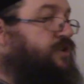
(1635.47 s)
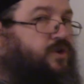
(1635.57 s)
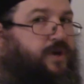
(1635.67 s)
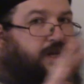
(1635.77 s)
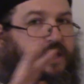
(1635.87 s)

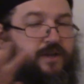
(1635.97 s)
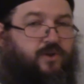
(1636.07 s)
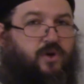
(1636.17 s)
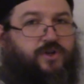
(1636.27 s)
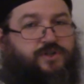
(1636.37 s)
create a
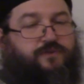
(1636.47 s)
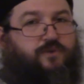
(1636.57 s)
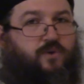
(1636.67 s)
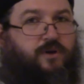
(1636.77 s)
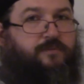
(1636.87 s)
larger
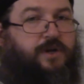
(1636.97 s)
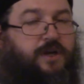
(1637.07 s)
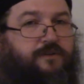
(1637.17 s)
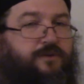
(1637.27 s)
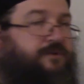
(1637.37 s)
form for your